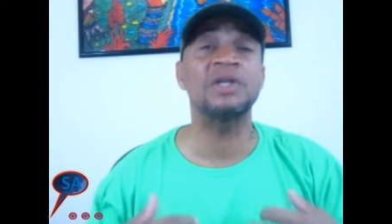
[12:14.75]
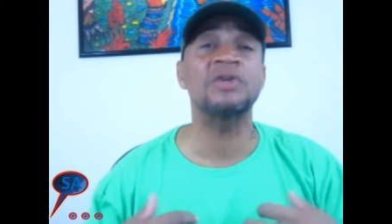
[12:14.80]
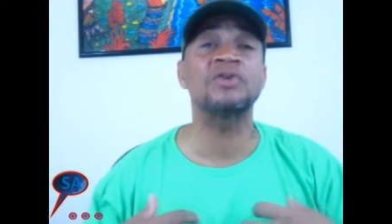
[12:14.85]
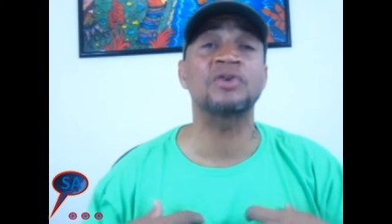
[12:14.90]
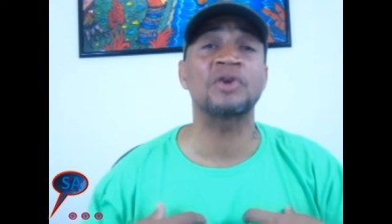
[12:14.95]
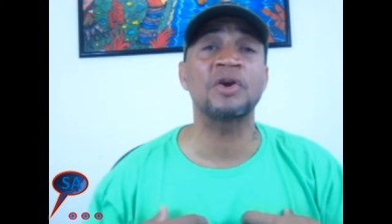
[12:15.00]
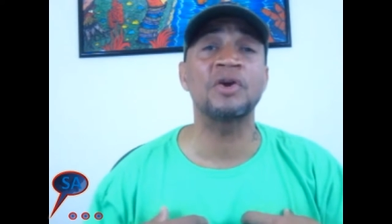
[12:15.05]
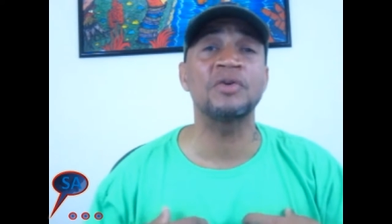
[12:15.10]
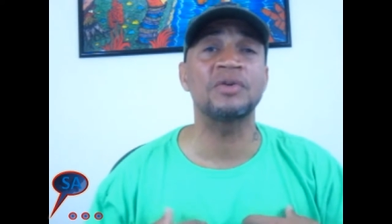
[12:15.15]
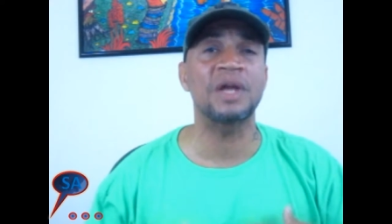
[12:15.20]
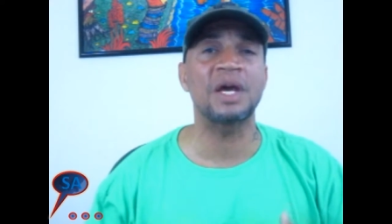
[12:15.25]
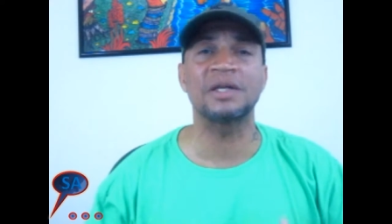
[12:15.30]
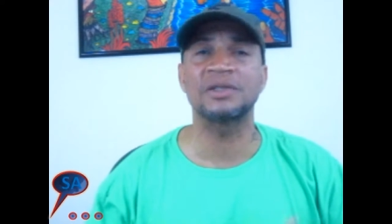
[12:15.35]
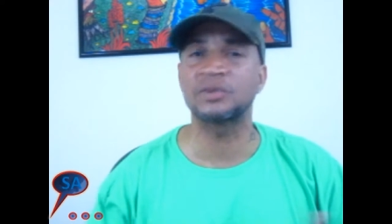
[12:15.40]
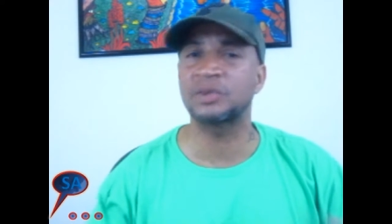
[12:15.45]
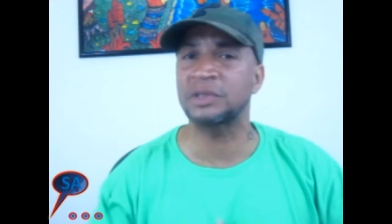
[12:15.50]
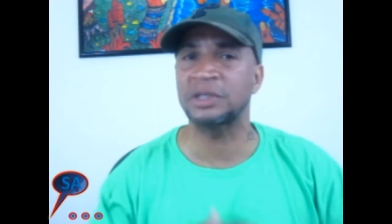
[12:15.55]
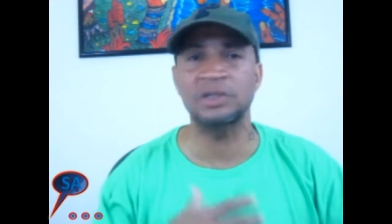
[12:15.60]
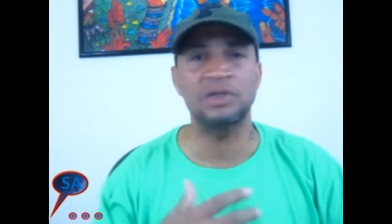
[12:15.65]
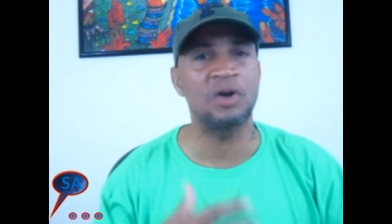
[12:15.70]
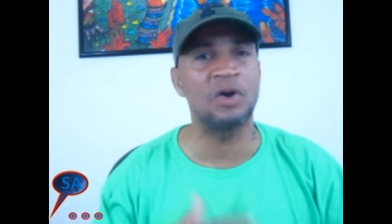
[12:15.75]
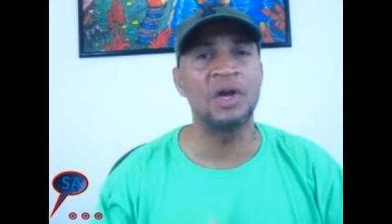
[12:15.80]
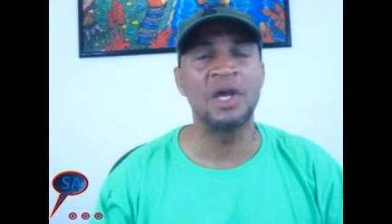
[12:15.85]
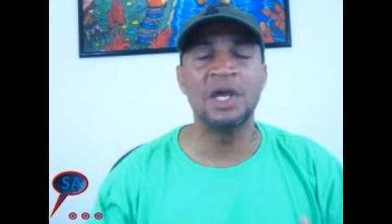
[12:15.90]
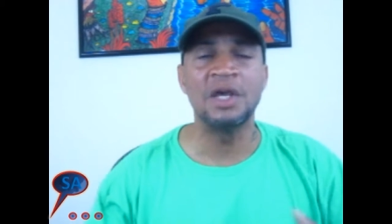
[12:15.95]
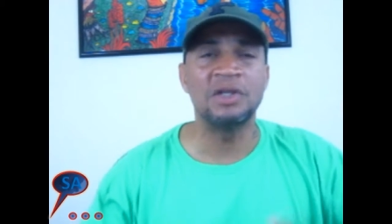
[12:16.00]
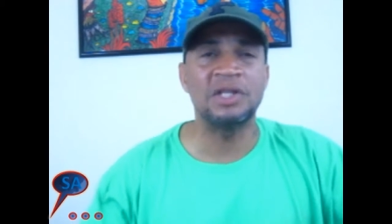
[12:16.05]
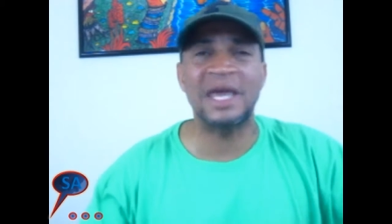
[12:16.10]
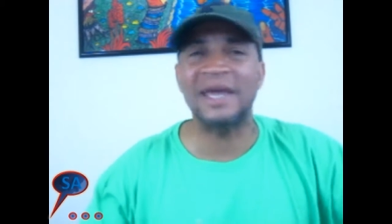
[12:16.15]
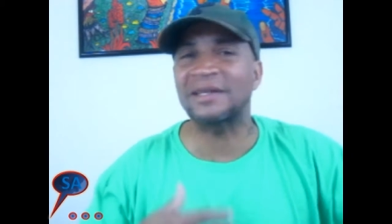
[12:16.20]
that'll hurt us, you know,
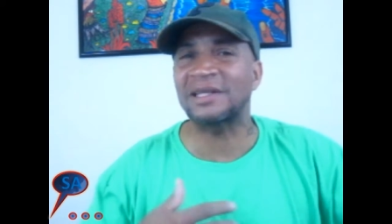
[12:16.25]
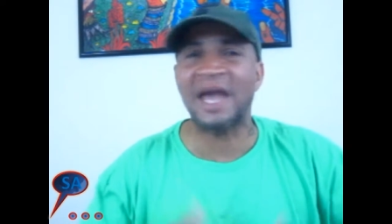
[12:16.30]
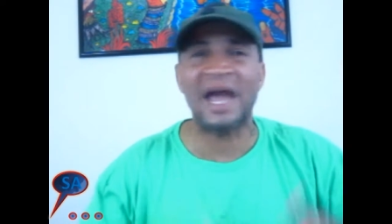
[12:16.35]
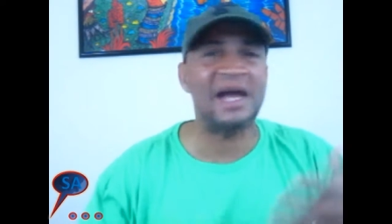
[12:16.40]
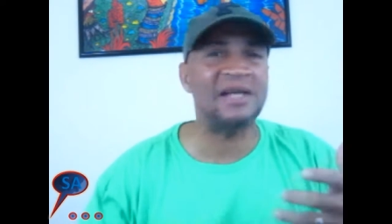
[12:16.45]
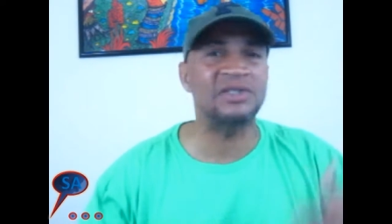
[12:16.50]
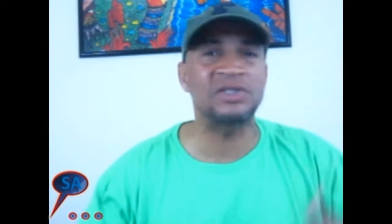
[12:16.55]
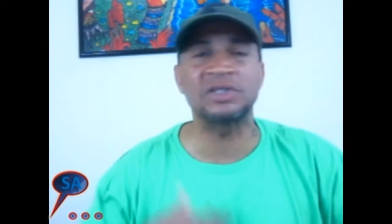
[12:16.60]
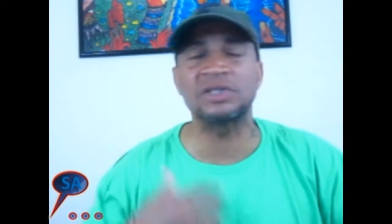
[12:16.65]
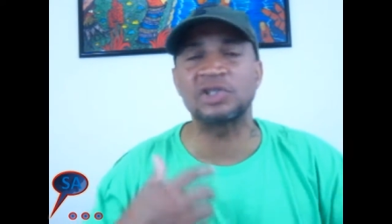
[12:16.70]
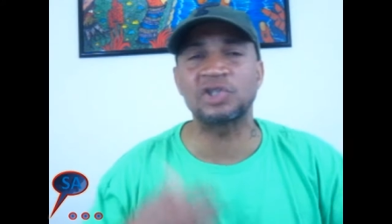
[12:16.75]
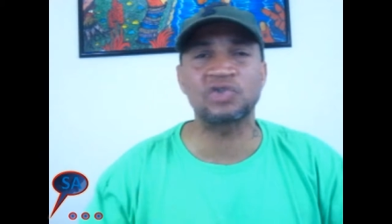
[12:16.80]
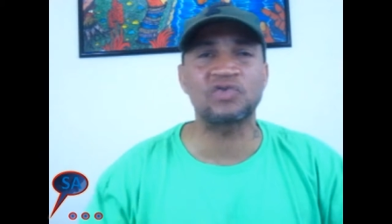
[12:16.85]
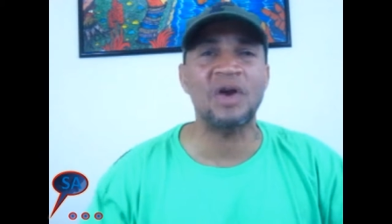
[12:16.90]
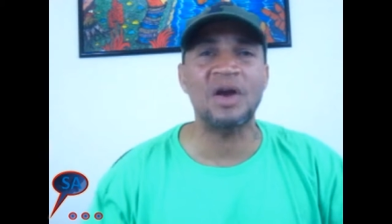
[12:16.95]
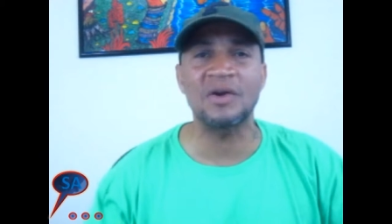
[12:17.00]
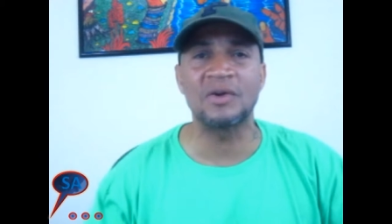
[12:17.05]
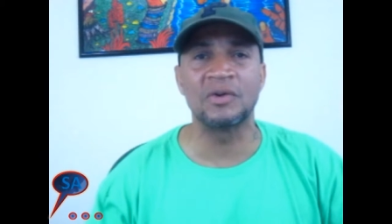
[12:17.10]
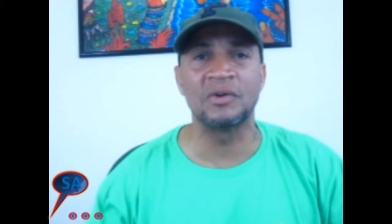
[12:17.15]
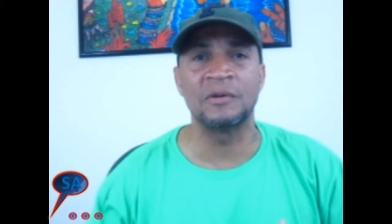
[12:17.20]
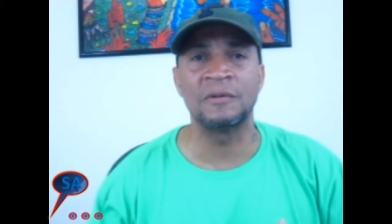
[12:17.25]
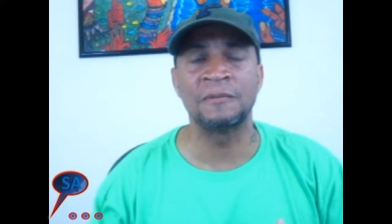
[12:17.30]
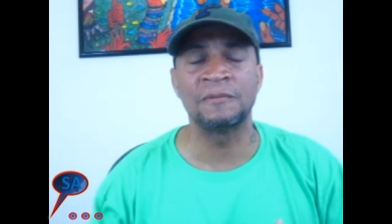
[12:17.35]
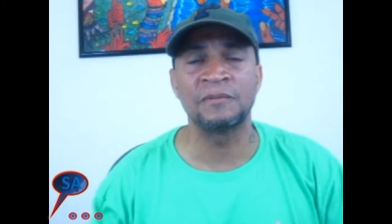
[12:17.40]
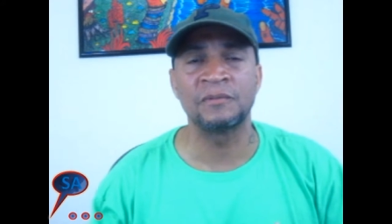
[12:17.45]
that constant struggle.